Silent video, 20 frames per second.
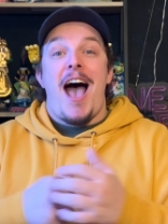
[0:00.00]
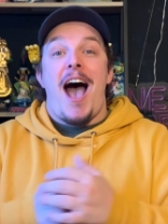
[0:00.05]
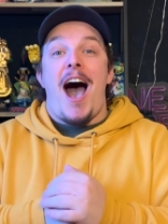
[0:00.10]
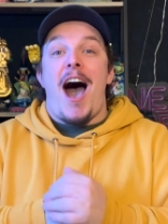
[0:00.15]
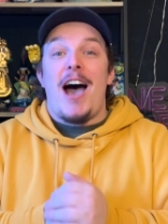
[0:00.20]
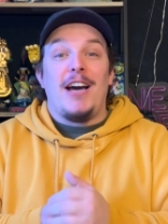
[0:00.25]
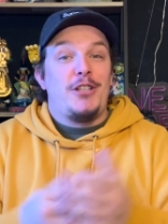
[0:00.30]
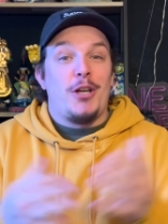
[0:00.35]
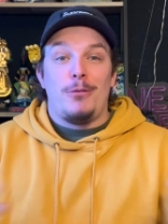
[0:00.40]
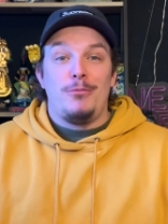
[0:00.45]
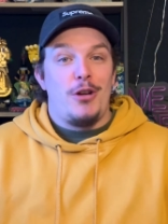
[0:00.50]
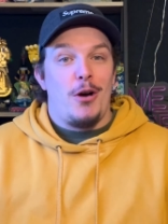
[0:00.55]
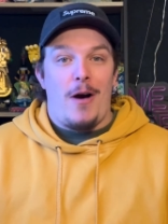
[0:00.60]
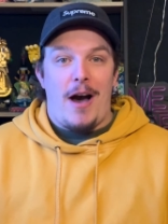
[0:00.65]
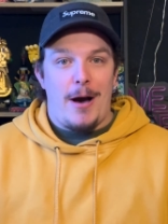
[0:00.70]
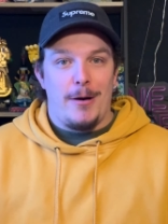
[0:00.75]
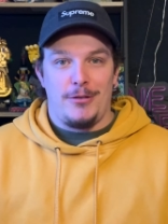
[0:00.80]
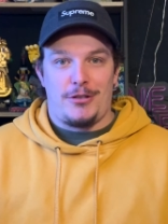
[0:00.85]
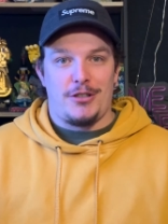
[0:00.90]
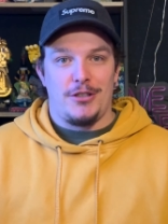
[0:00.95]
I don't know
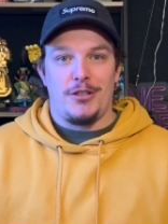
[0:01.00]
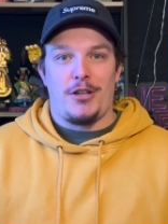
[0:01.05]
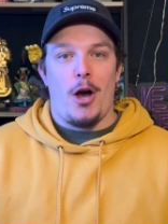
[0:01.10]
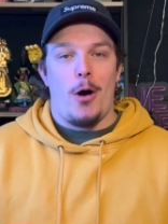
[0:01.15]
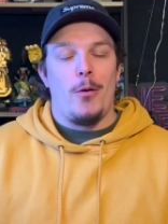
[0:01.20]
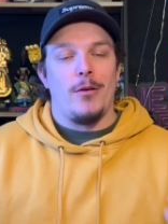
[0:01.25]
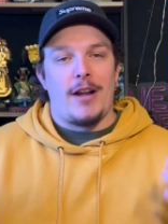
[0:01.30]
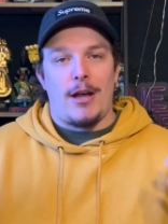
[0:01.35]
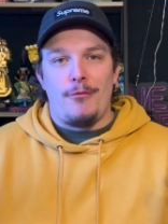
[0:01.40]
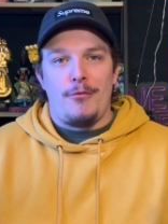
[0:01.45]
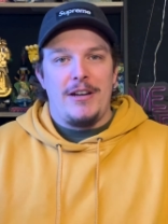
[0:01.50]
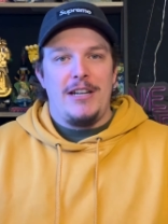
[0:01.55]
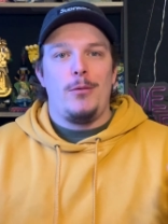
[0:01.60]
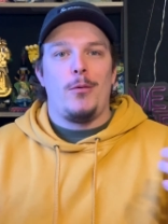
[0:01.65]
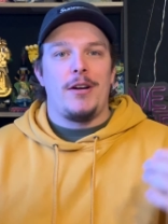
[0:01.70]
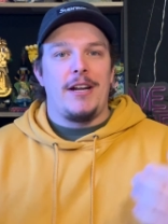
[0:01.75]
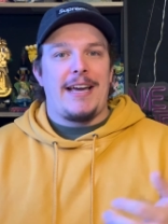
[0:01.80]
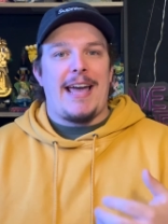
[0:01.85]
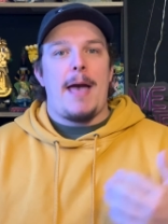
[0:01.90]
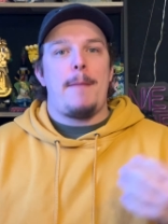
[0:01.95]
how it's going to go, and I really
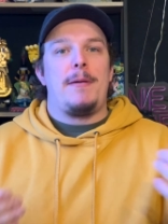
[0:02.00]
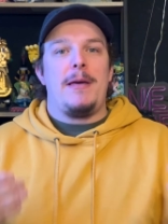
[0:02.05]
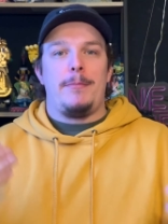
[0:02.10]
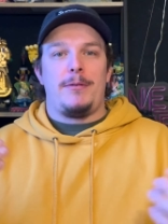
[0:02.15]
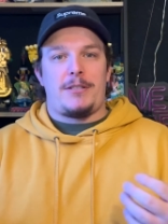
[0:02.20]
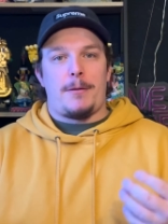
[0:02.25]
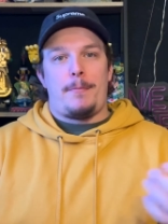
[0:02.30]
want to get people's